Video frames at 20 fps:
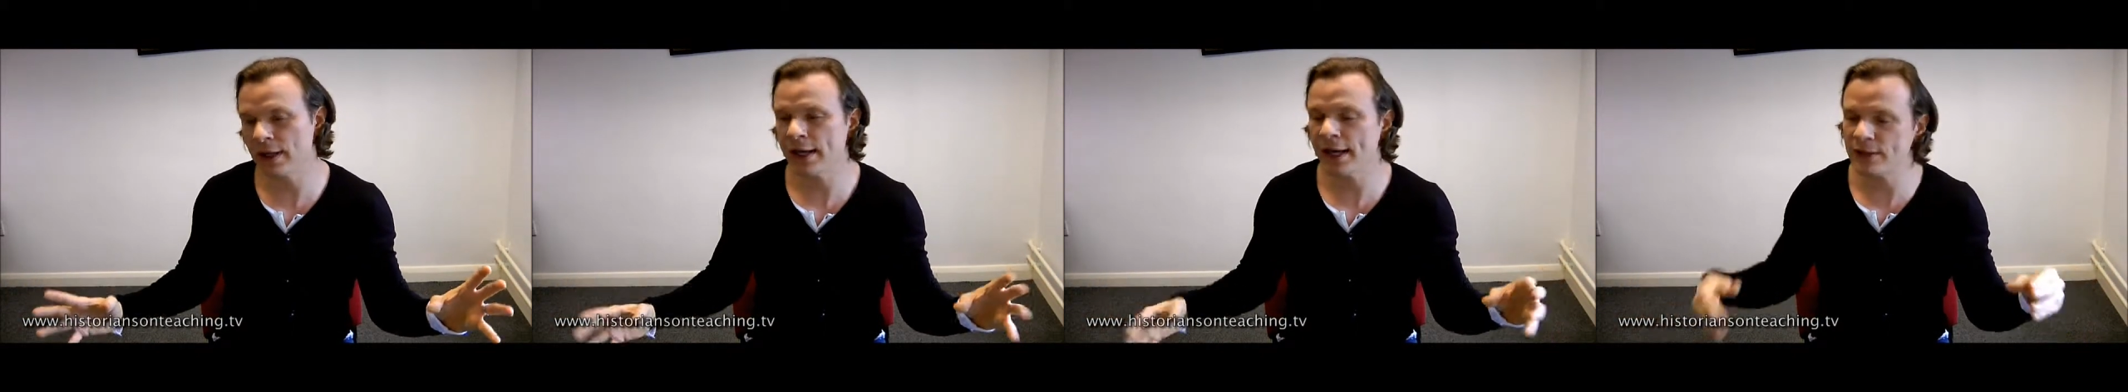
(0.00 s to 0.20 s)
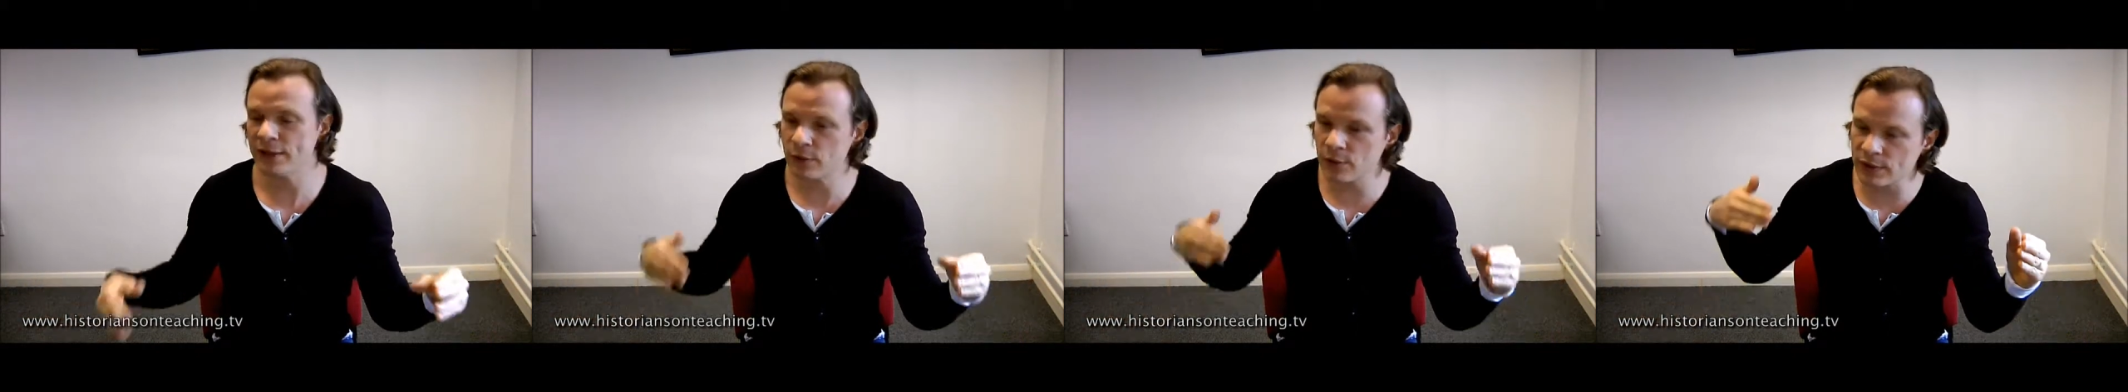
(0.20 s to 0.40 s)

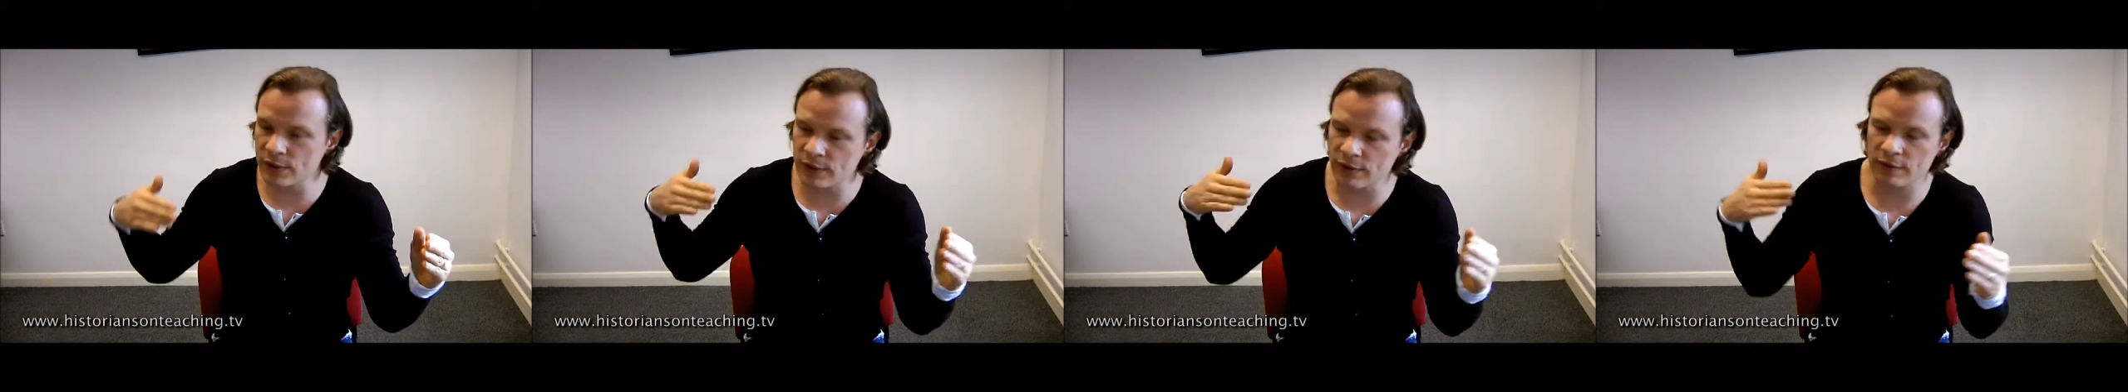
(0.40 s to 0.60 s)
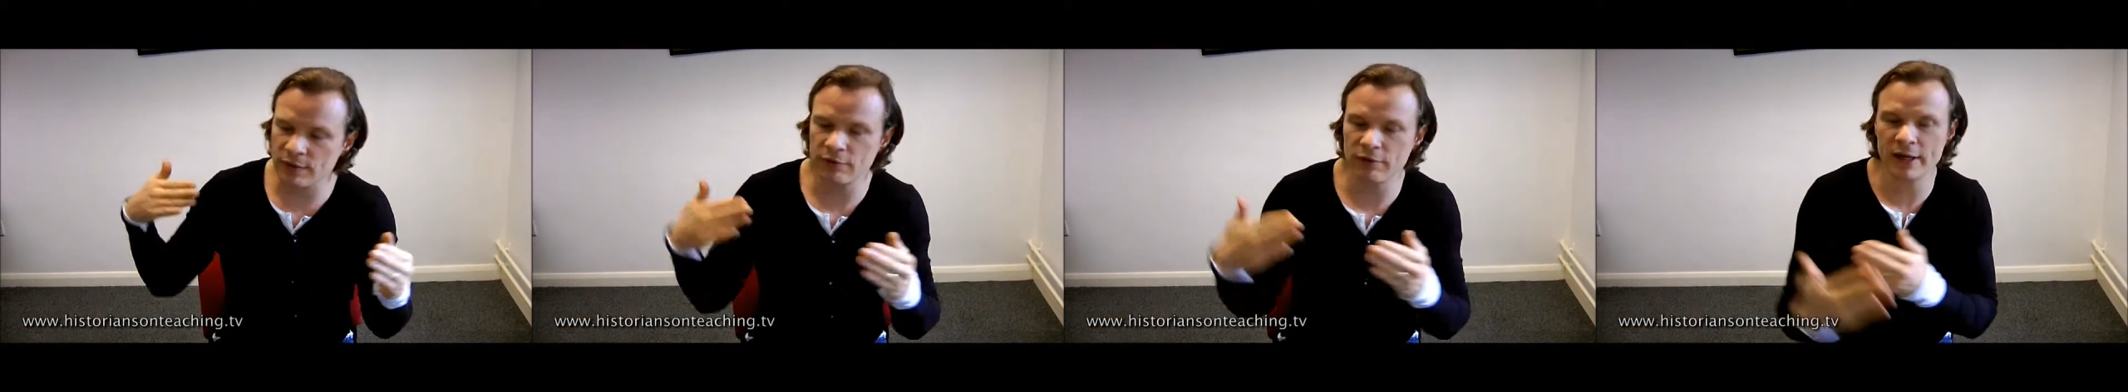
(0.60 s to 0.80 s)
It's
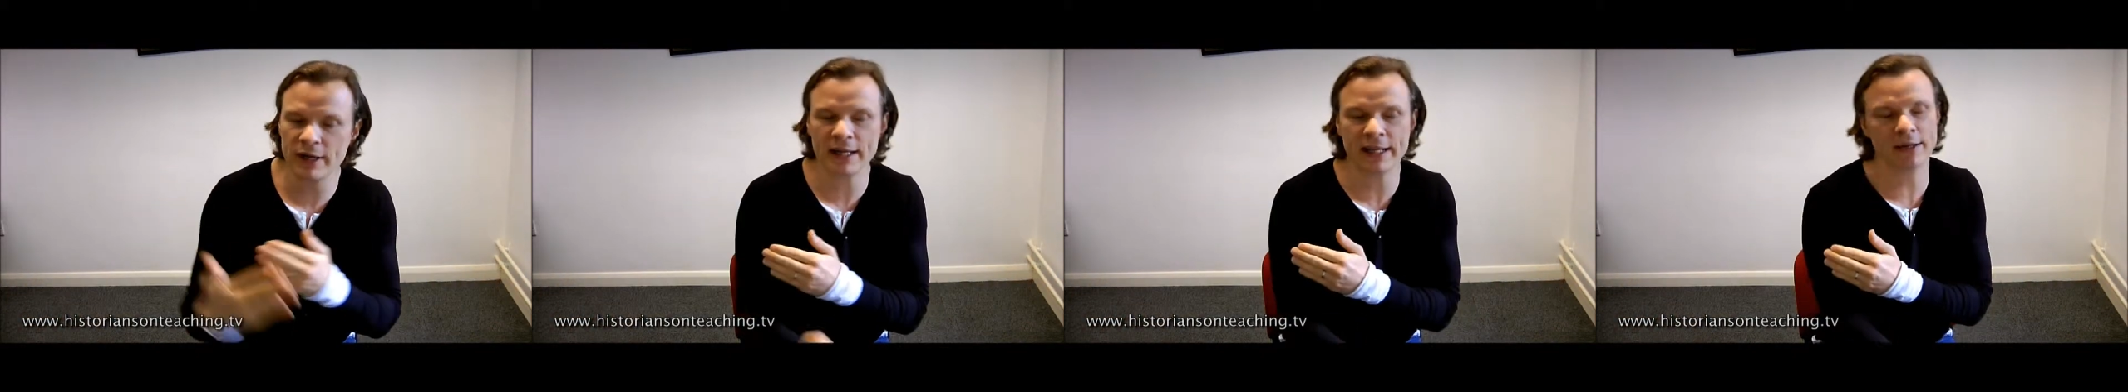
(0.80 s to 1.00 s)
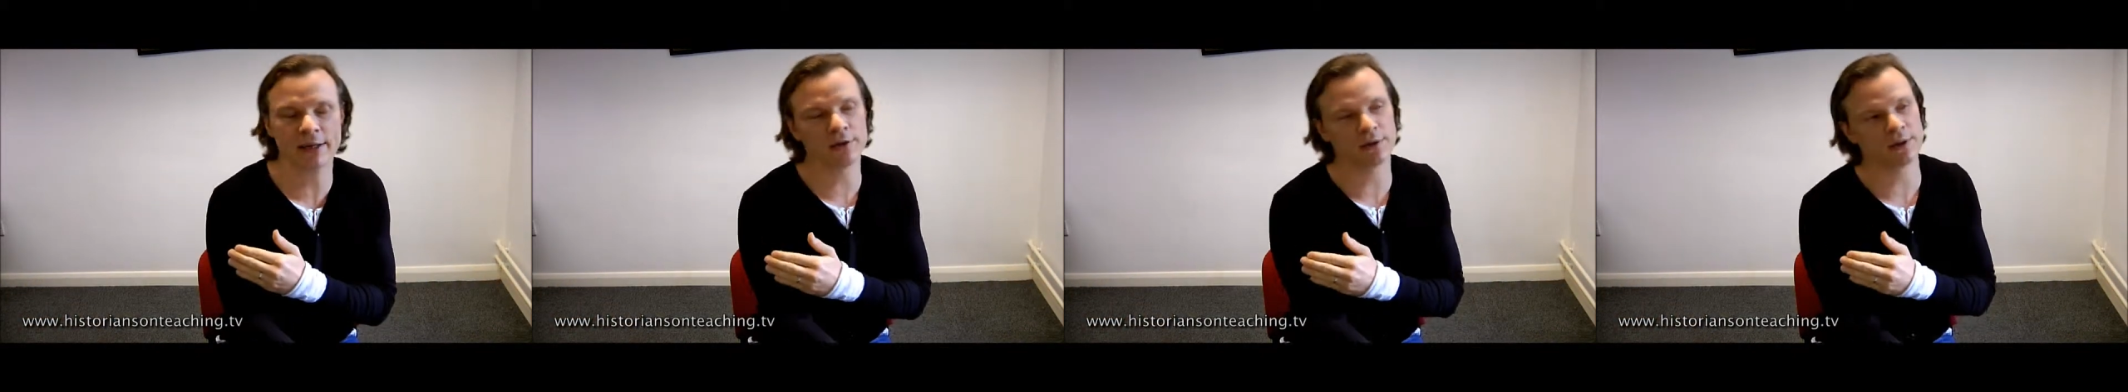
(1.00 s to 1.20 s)
also a
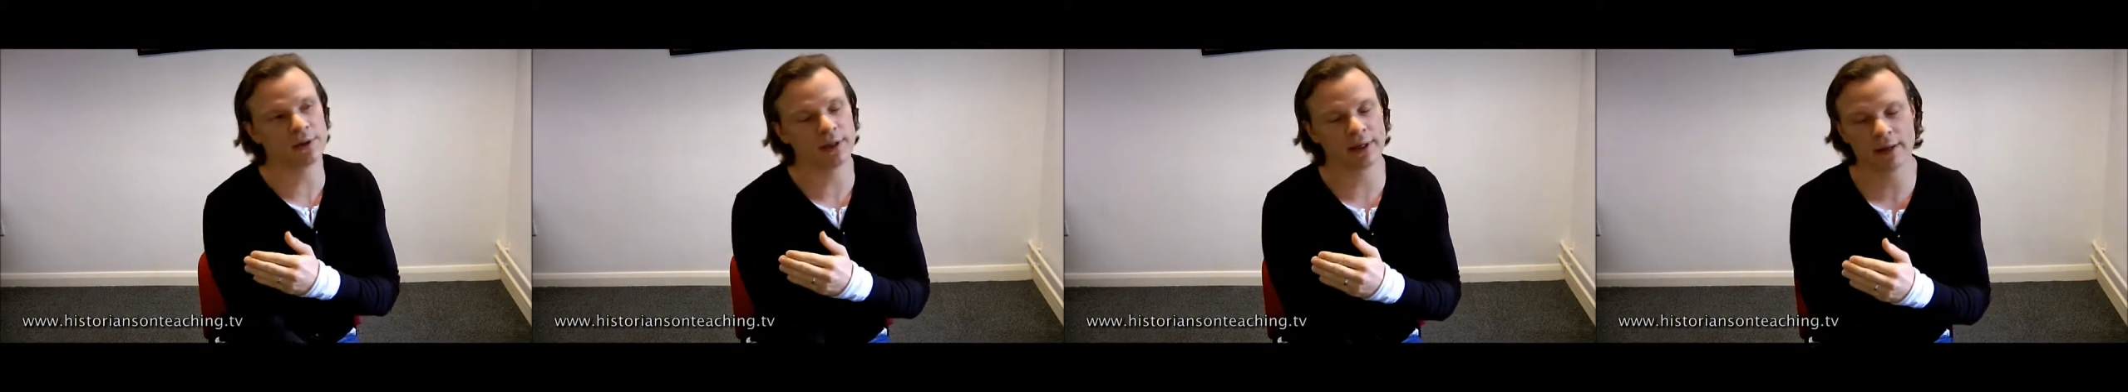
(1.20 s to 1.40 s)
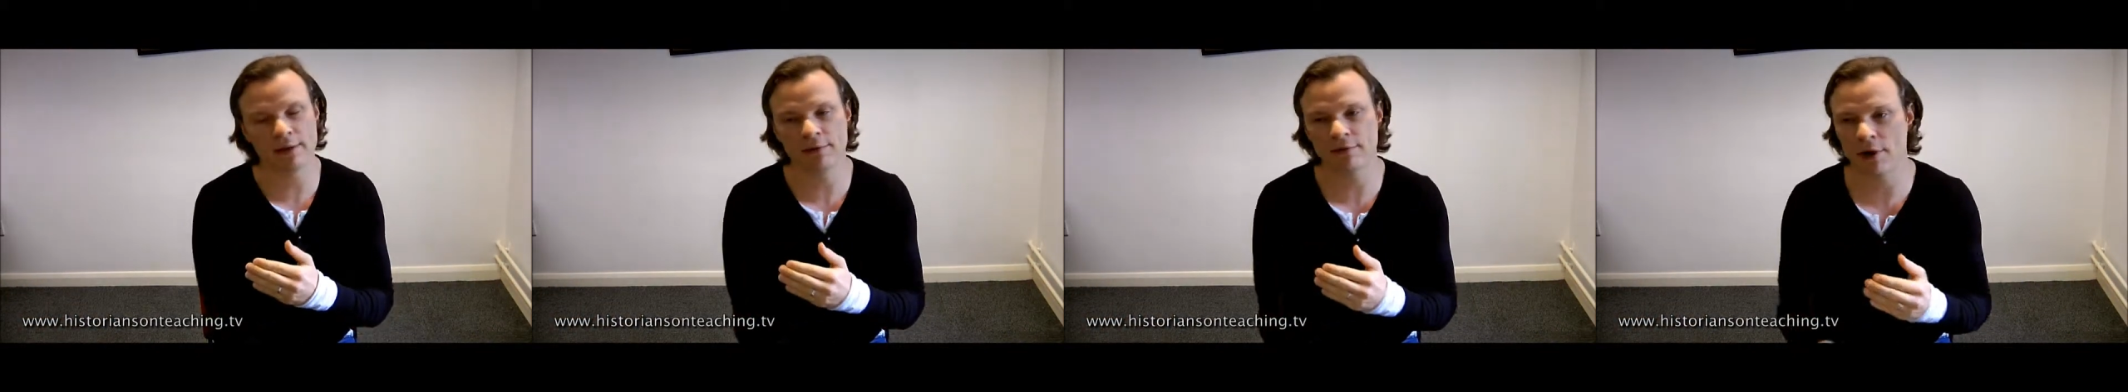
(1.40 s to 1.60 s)
really
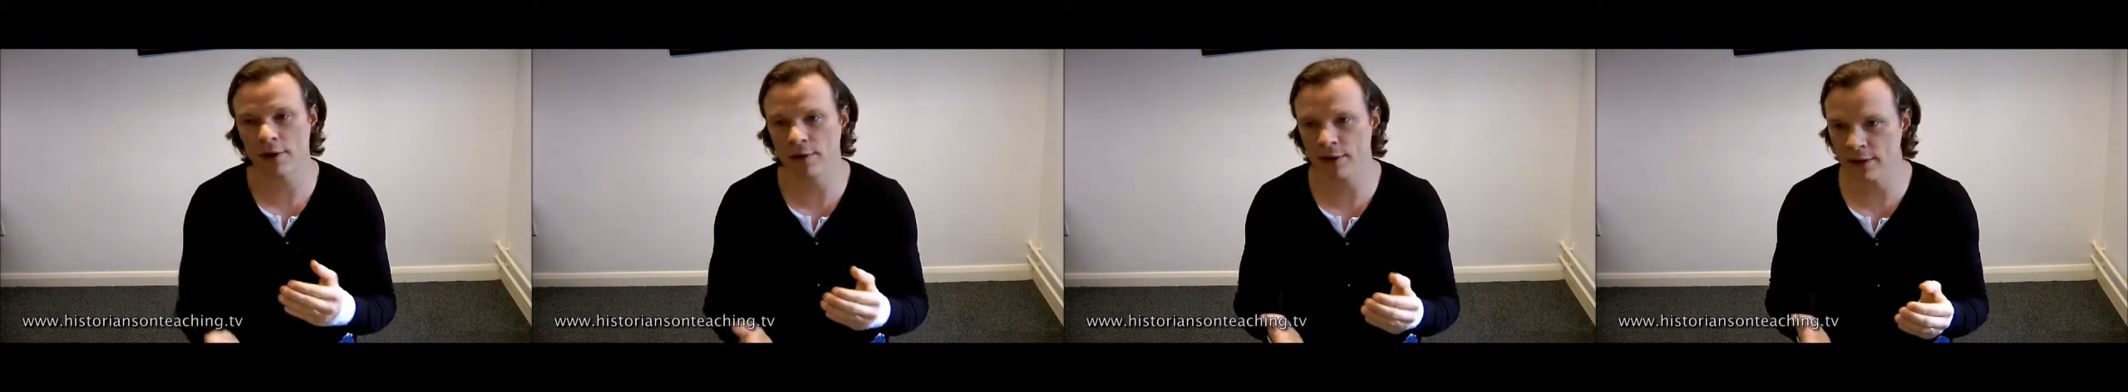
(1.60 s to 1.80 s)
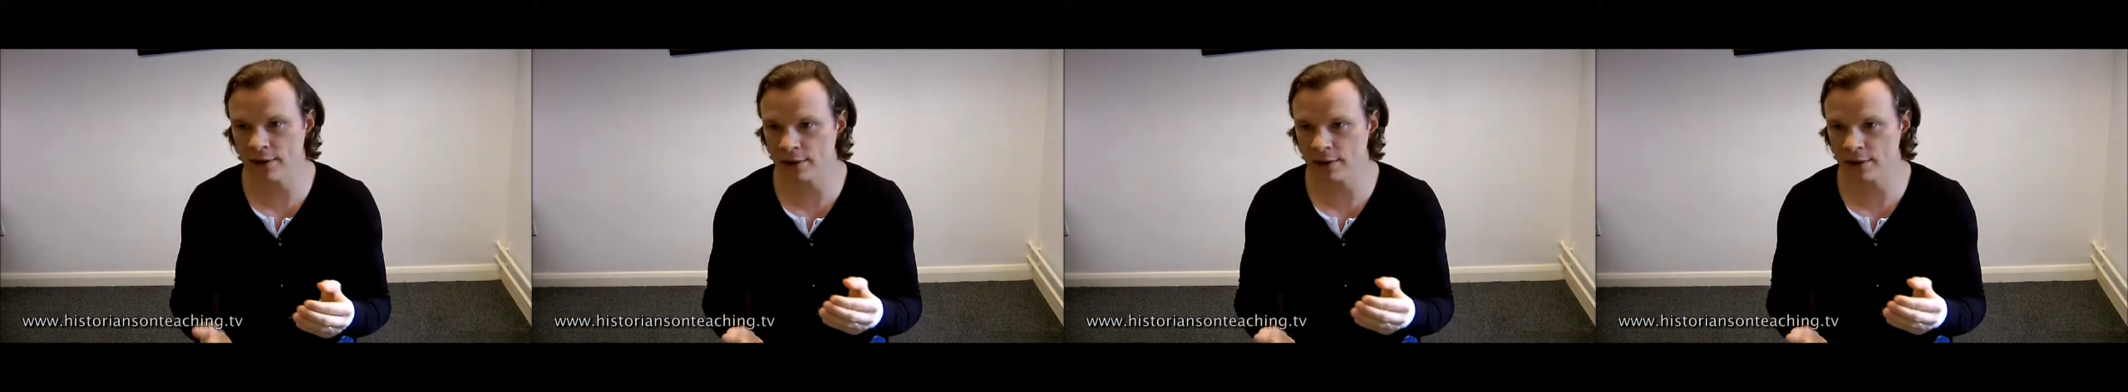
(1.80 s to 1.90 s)
interesting inroad